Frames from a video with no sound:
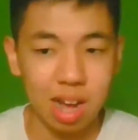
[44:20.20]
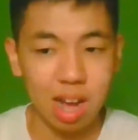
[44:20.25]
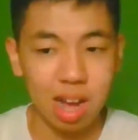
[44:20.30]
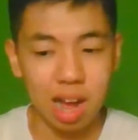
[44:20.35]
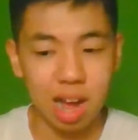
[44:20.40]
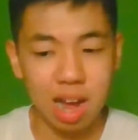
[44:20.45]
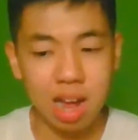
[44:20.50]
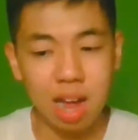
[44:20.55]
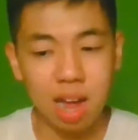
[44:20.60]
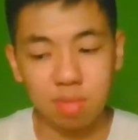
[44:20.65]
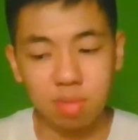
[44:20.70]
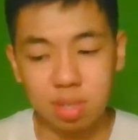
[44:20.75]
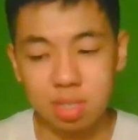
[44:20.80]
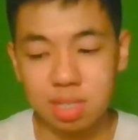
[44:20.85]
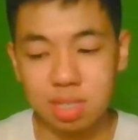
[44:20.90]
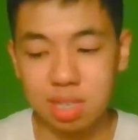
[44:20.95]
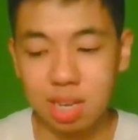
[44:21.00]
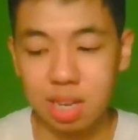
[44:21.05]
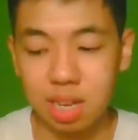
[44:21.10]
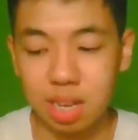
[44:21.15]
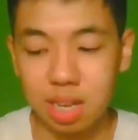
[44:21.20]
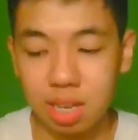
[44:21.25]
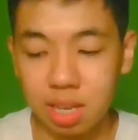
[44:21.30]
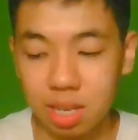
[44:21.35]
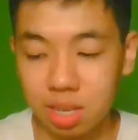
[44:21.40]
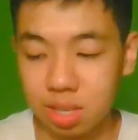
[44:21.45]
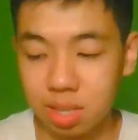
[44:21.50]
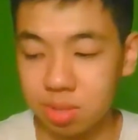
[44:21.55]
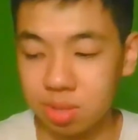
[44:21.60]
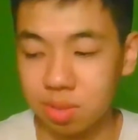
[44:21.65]
I have to say
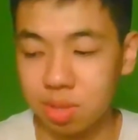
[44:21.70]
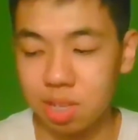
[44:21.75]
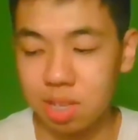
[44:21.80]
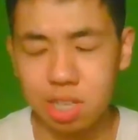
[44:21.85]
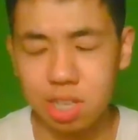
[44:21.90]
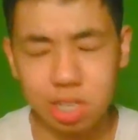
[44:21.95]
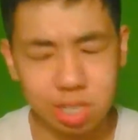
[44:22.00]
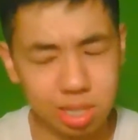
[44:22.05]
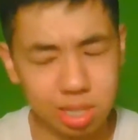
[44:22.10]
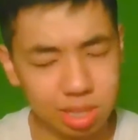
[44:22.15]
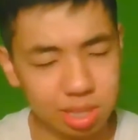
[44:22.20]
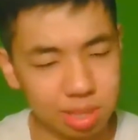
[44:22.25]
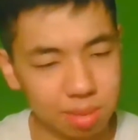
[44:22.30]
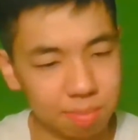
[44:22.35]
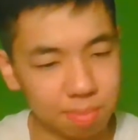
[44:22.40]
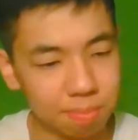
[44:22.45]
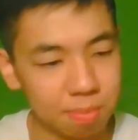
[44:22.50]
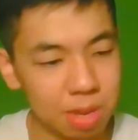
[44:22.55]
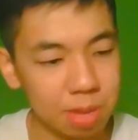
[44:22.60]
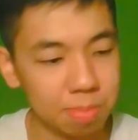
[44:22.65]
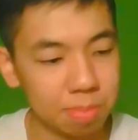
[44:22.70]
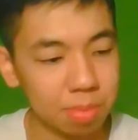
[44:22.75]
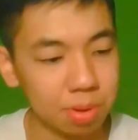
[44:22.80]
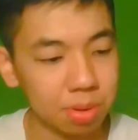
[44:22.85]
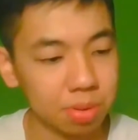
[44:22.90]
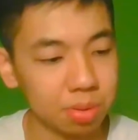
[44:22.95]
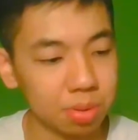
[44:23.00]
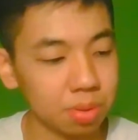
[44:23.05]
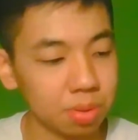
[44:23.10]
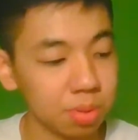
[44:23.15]
to these
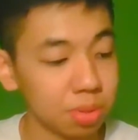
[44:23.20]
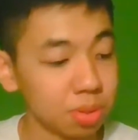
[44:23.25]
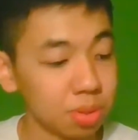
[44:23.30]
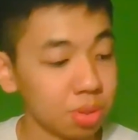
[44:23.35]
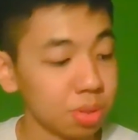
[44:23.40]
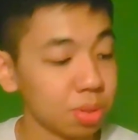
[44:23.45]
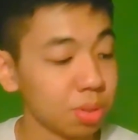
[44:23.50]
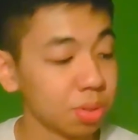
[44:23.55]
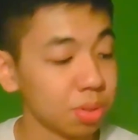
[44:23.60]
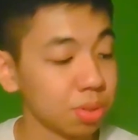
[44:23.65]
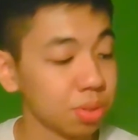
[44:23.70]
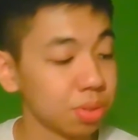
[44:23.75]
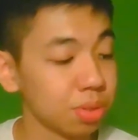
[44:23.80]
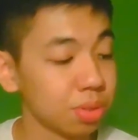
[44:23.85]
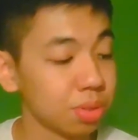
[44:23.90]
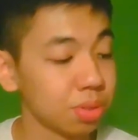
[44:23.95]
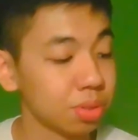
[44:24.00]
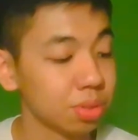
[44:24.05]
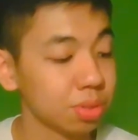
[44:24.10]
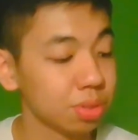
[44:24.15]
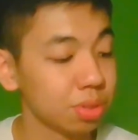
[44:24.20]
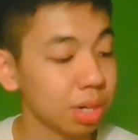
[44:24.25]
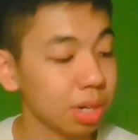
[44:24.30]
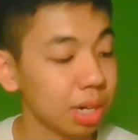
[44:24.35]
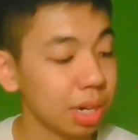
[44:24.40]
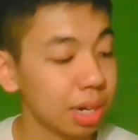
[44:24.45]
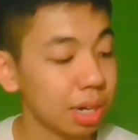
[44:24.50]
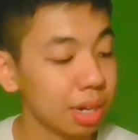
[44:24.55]
people who